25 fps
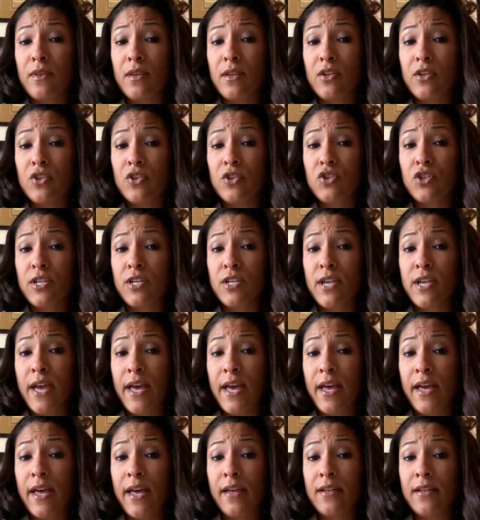She
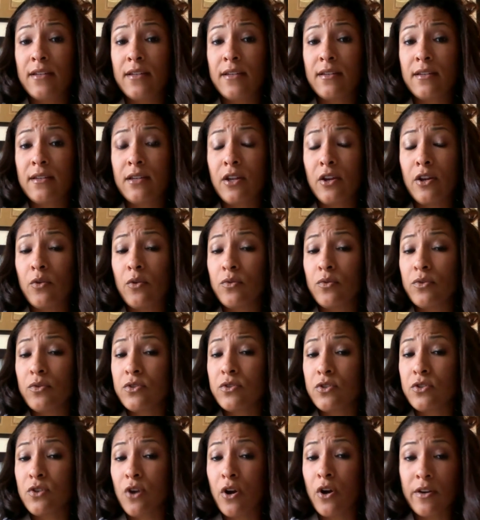had
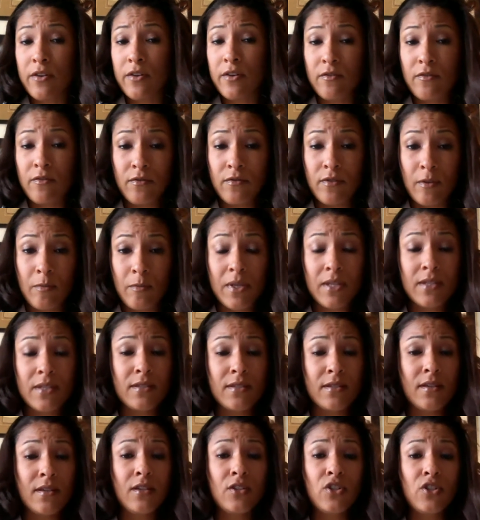started the
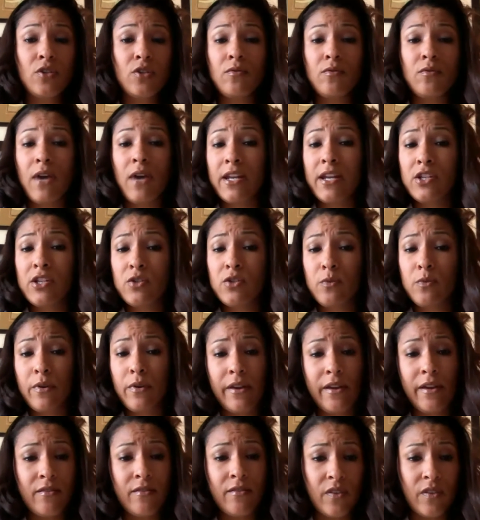business. She got into
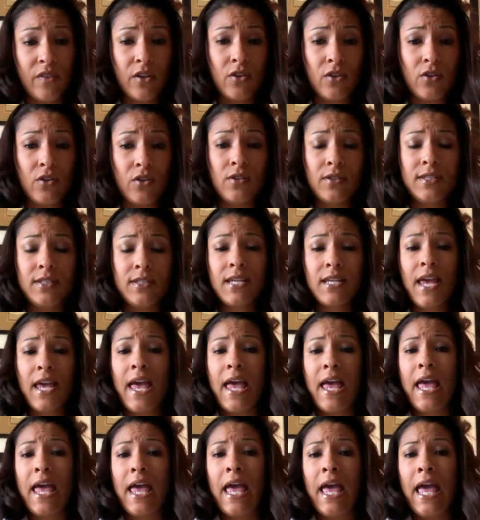Rodan Fields,
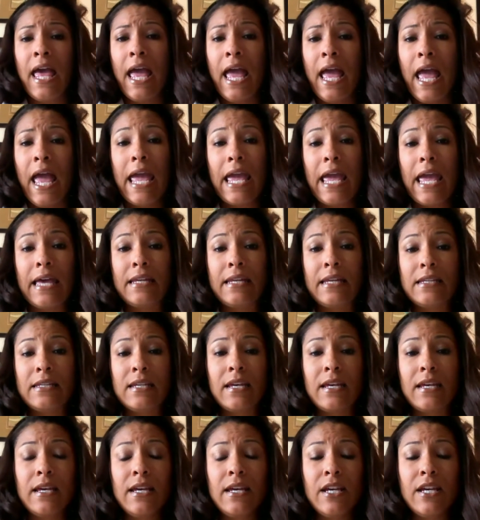and
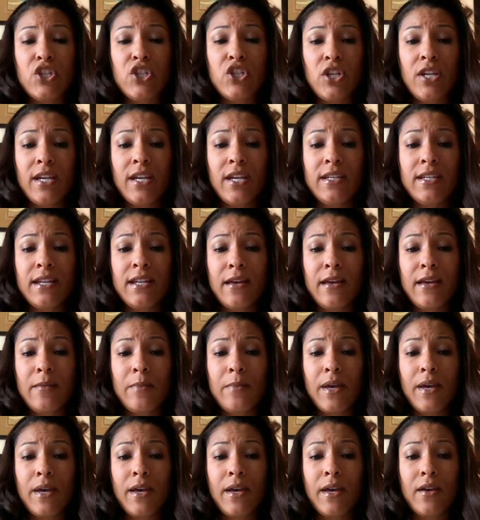she ended up,
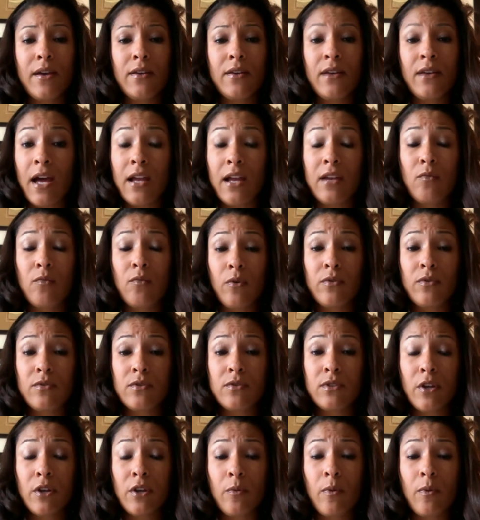not
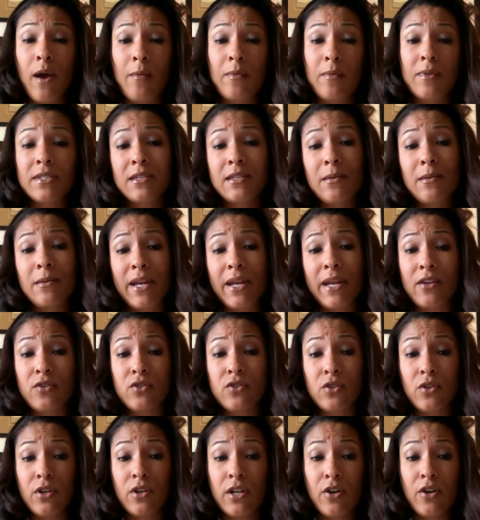Sarah Robbins, somebody
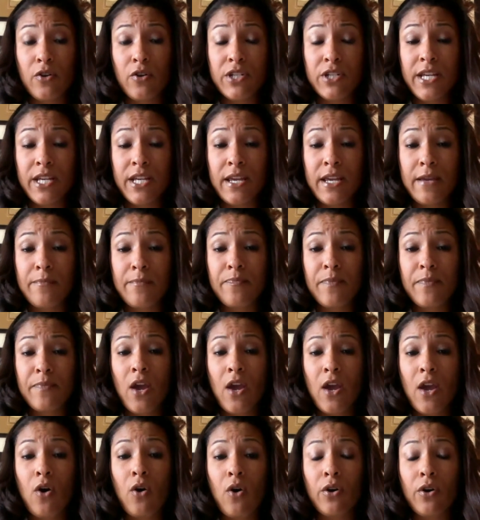else on her
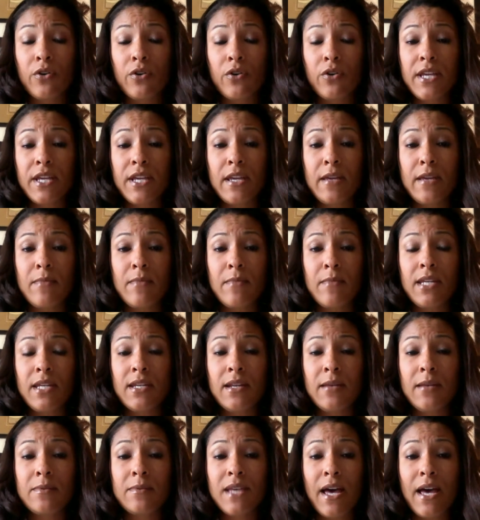team ended
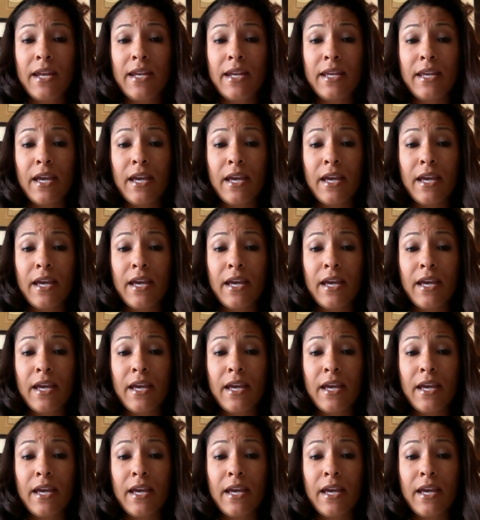up signing